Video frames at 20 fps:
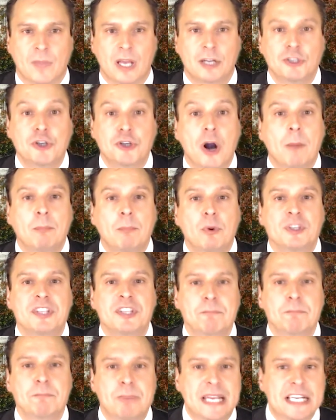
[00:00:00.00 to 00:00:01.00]
Trump was
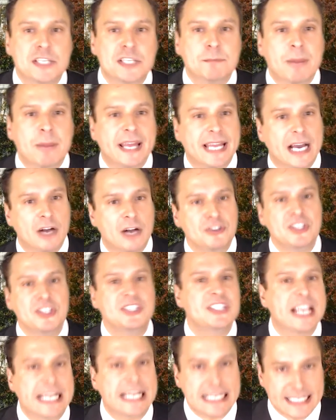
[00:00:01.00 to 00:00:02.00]
impeached by the House a
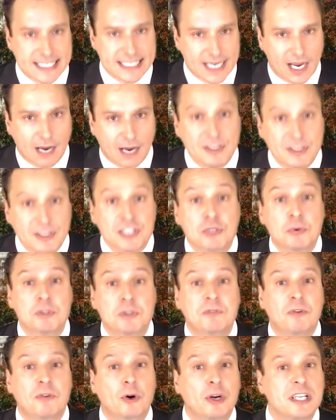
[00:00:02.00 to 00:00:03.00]
second time. This was
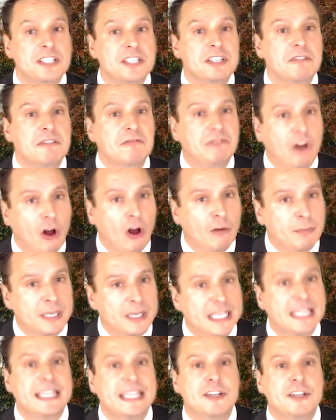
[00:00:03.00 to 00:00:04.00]
for his involvement
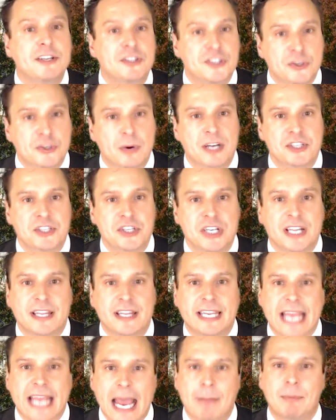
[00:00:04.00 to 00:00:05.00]
in the insurrection on the
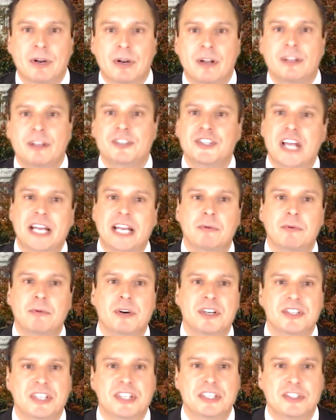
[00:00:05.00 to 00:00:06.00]
Capitol on January
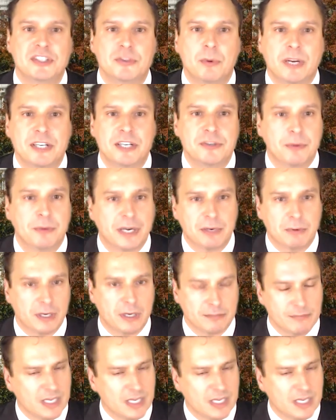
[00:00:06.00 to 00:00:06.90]
6, 2021.